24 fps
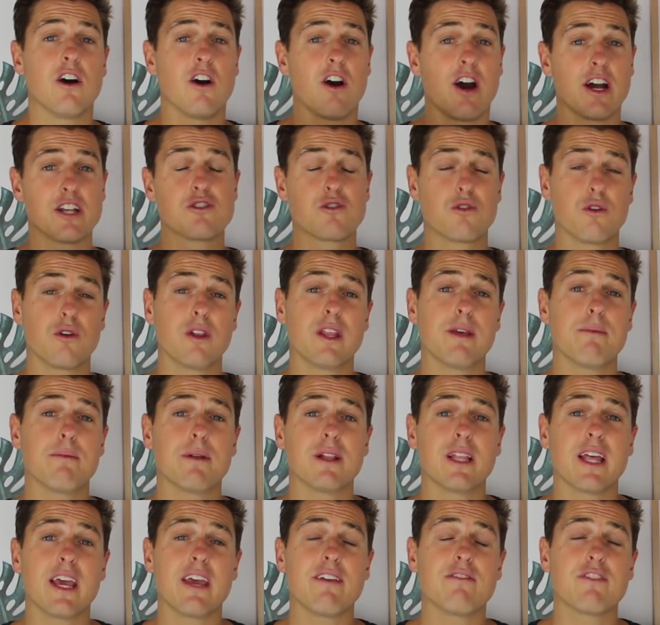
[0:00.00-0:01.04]
I truly
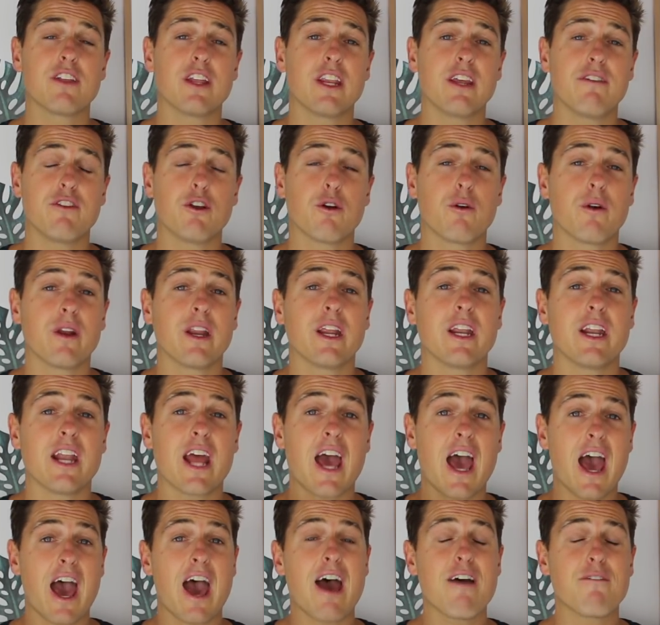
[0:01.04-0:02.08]
believe that if you're in
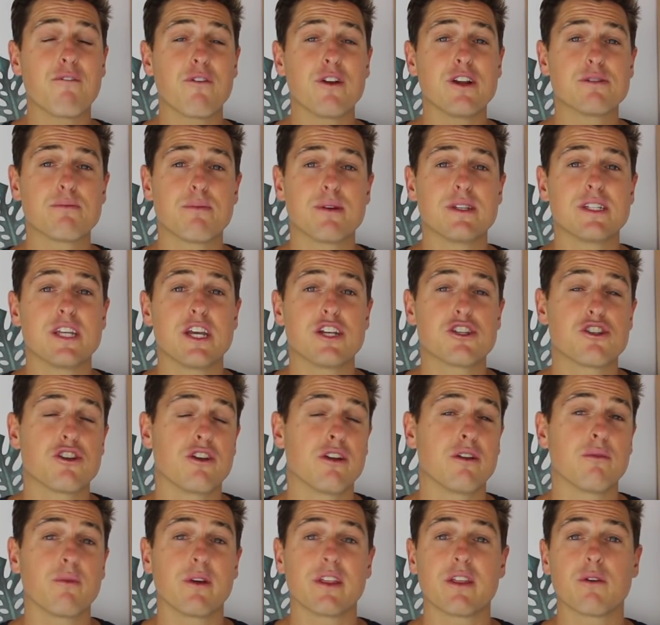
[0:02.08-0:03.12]
an average
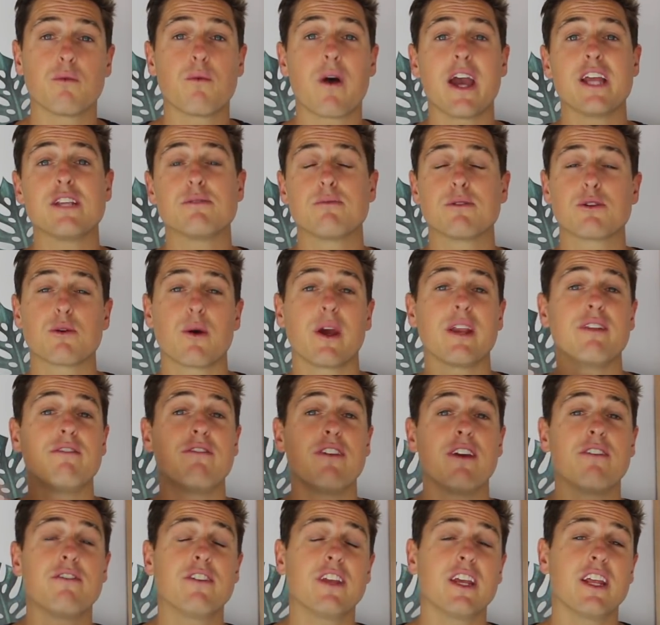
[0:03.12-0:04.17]
position with a wage between
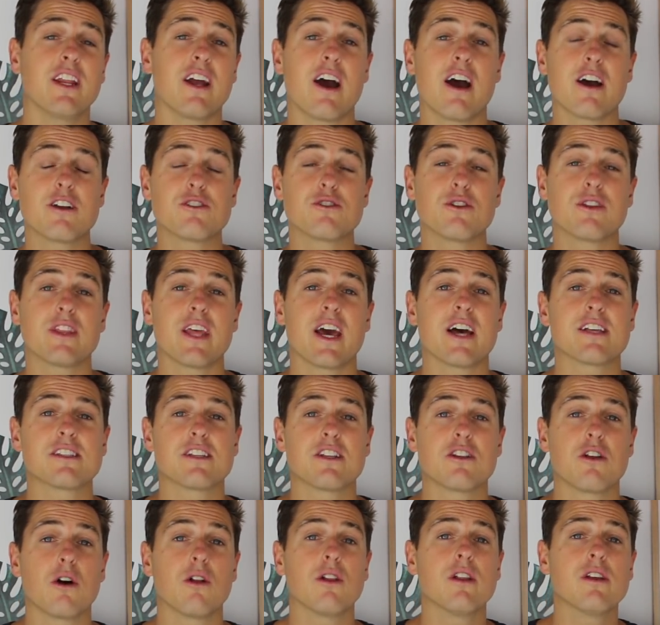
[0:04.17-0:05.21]
fifty thousand and one hundred
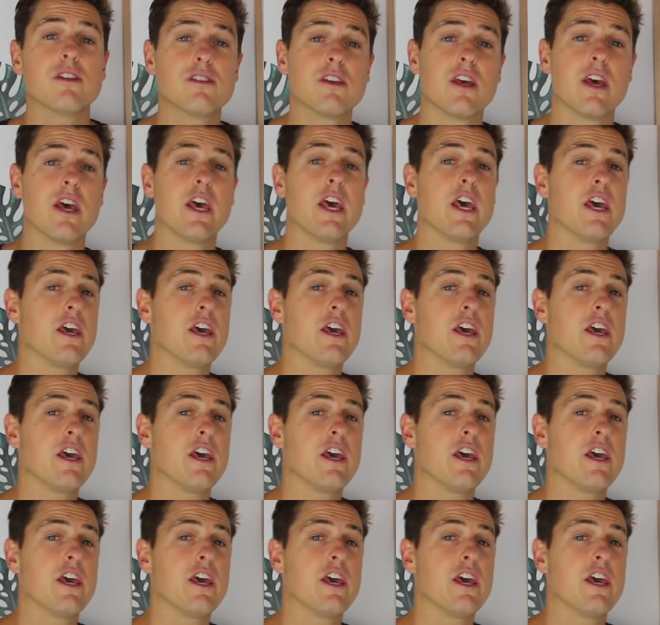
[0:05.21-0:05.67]
thousand dollars,